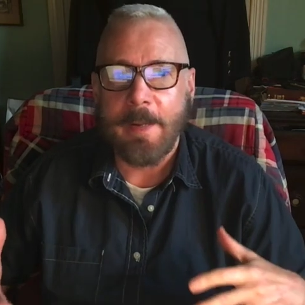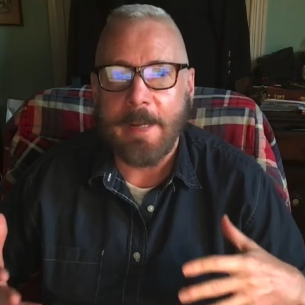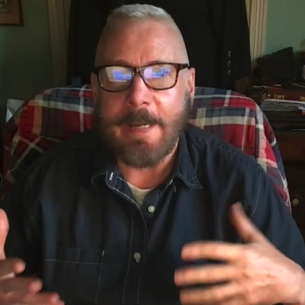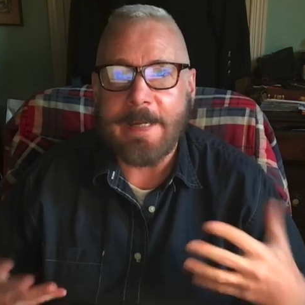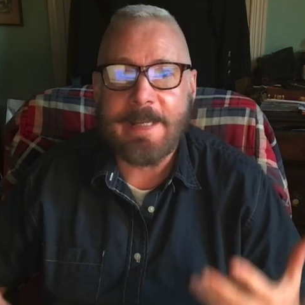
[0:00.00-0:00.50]

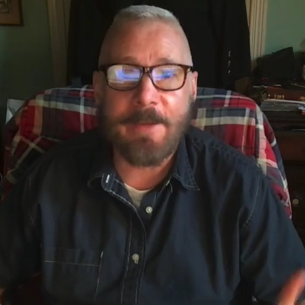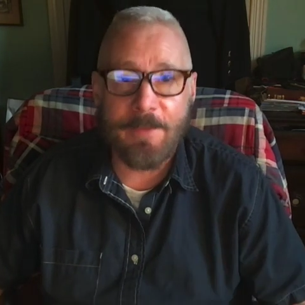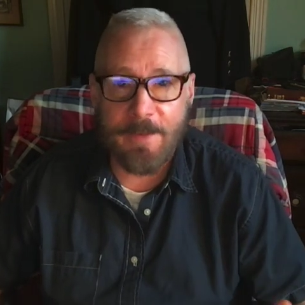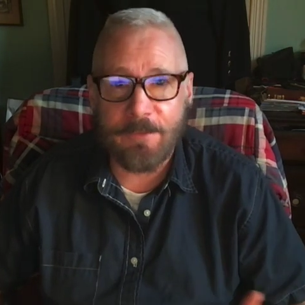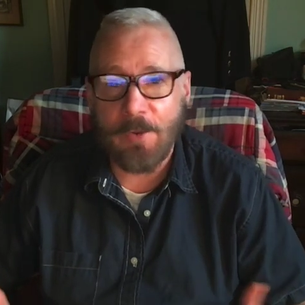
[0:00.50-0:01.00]
in
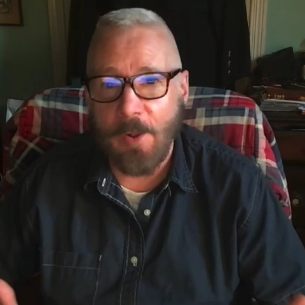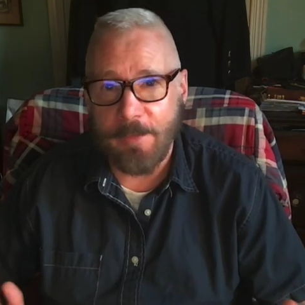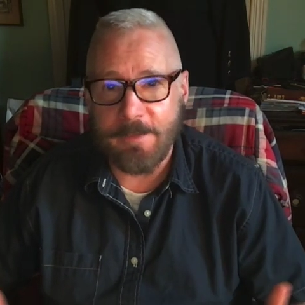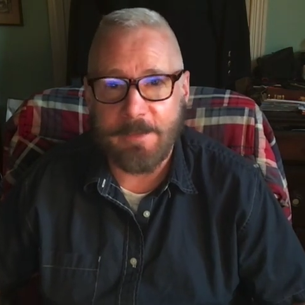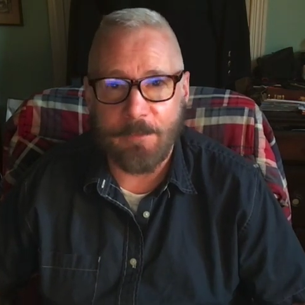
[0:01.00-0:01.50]
giving us all
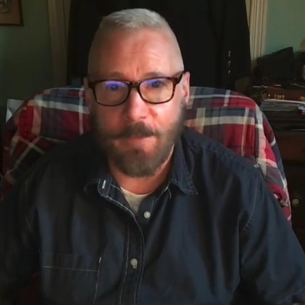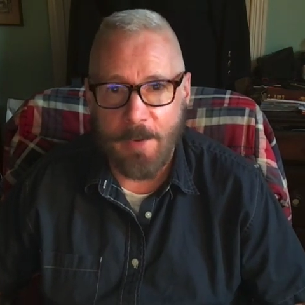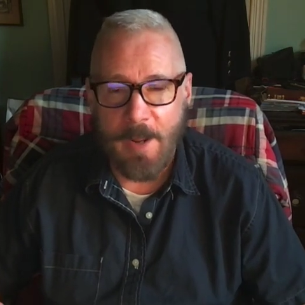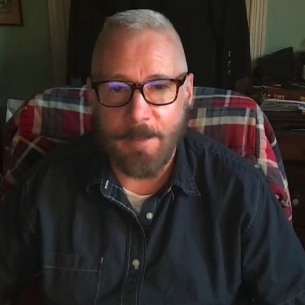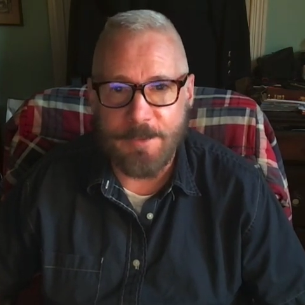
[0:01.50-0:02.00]
these different
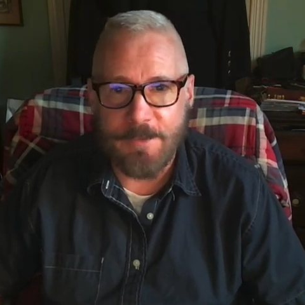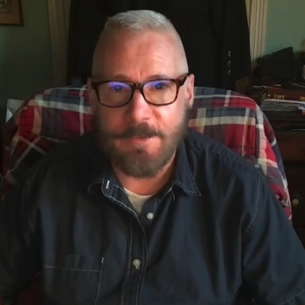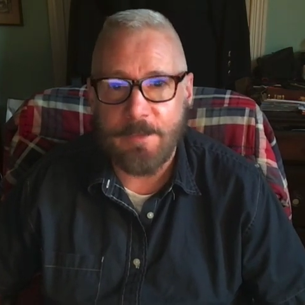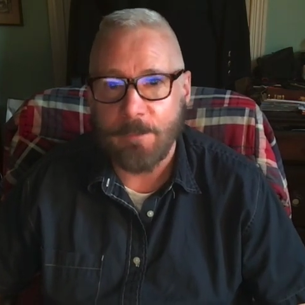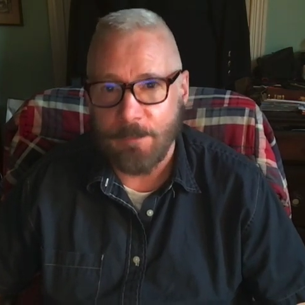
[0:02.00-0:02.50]

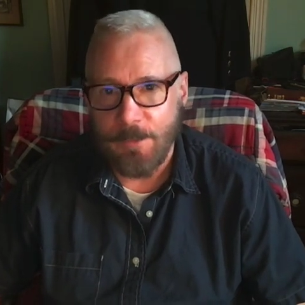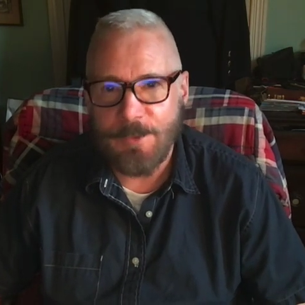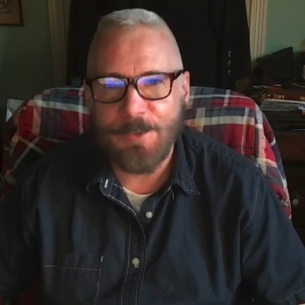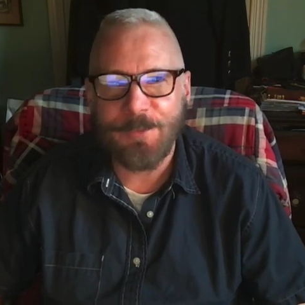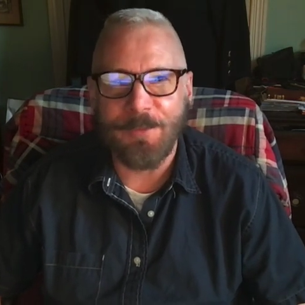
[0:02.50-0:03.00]
options to
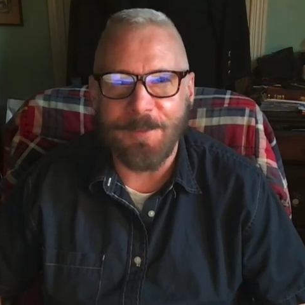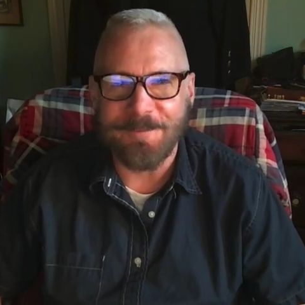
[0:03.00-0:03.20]
choose from.